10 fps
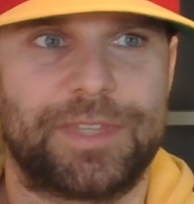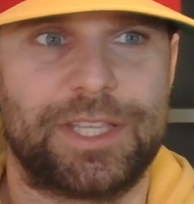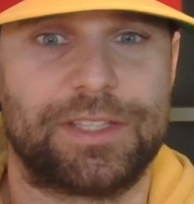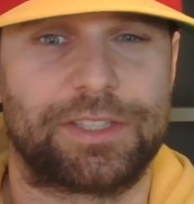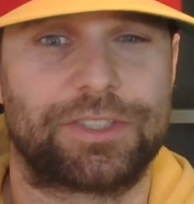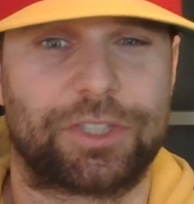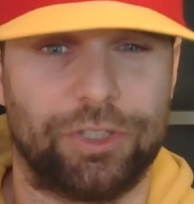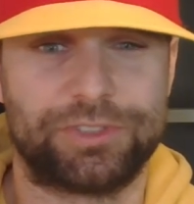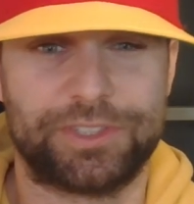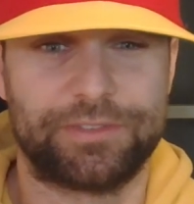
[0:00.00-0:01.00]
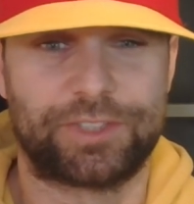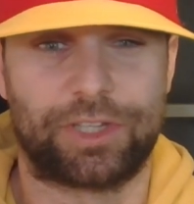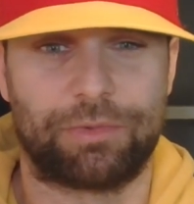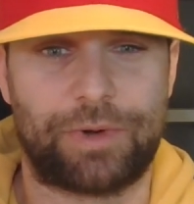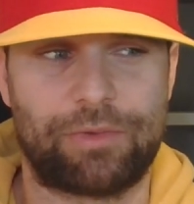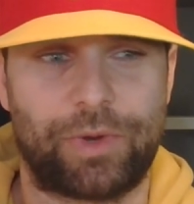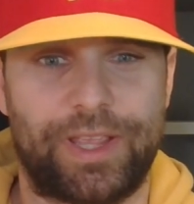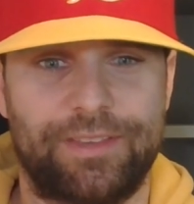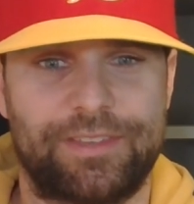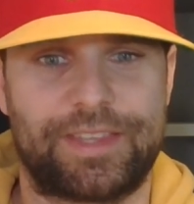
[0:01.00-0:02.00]
is exclusive to the Red
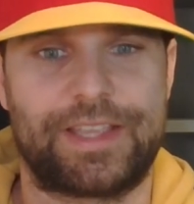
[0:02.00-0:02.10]
Wings.